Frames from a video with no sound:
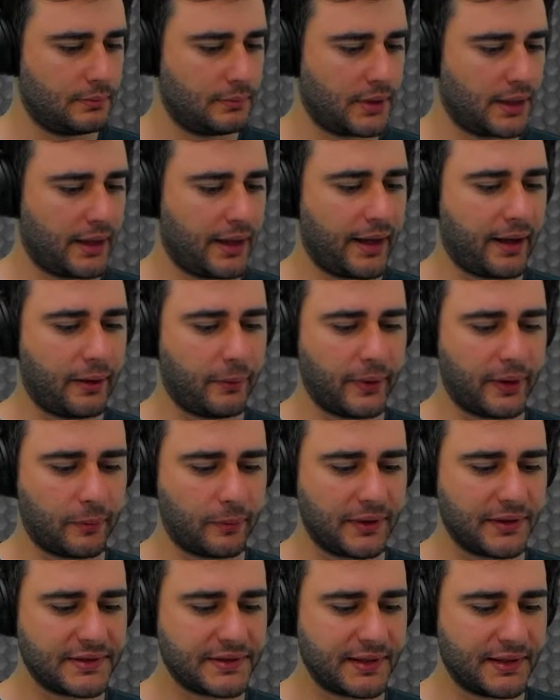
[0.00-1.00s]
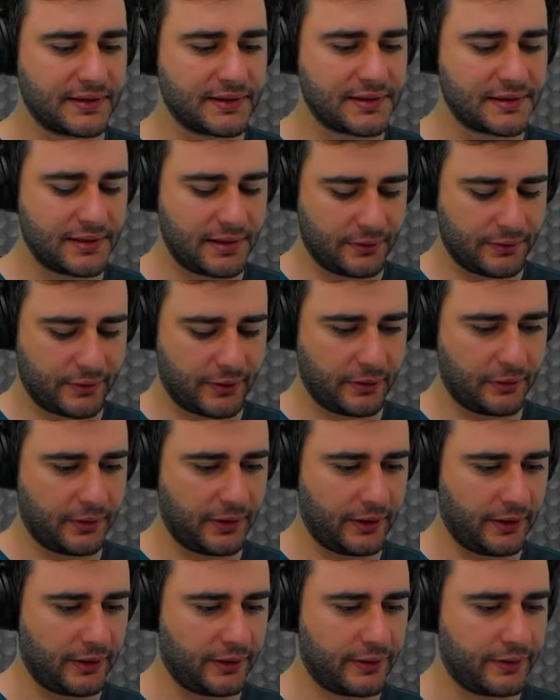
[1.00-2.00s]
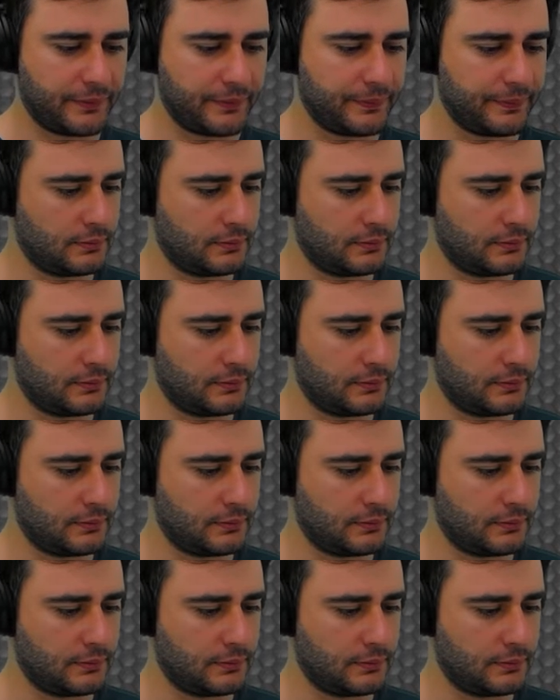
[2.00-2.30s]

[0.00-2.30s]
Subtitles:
And now when we set 0 here,